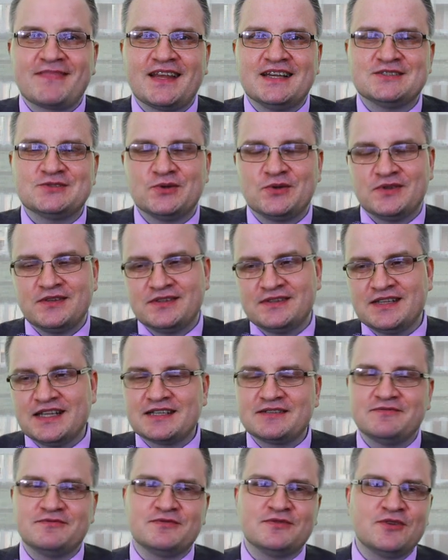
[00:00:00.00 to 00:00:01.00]
So
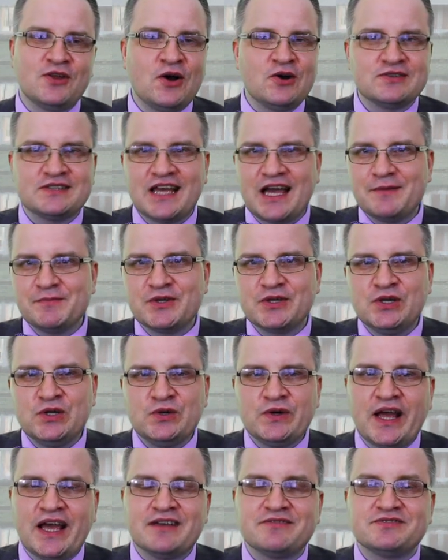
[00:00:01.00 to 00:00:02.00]
like long time
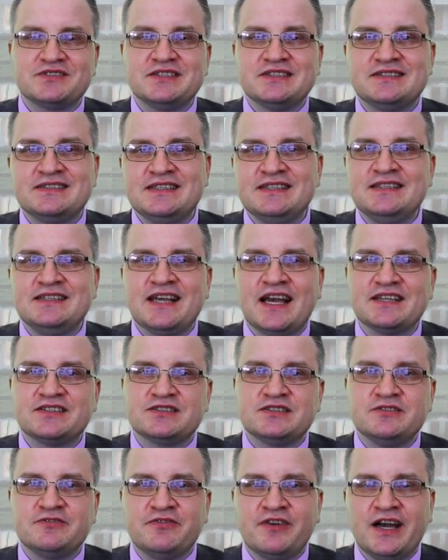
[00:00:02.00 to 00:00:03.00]
ago, FCC
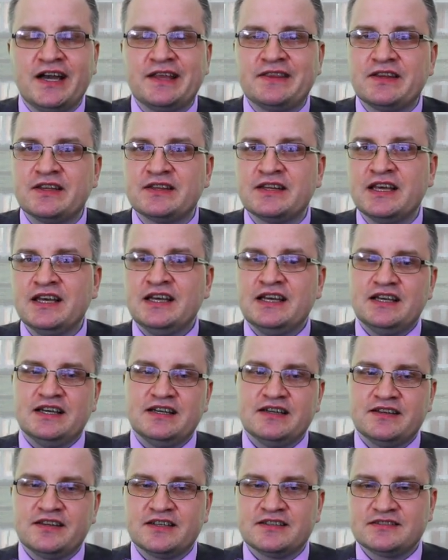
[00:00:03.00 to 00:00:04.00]
has defined that
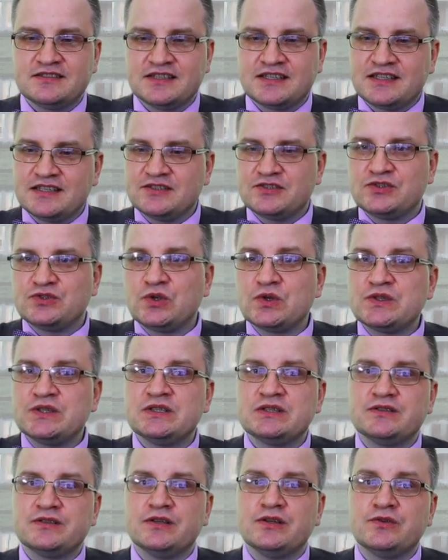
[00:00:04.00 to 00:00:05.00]
there's like a
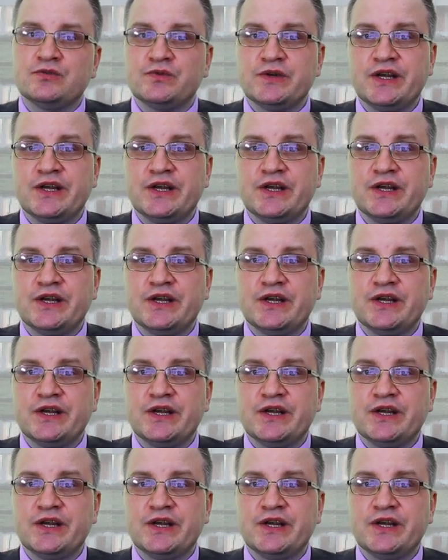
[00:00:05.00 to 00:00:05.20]
certain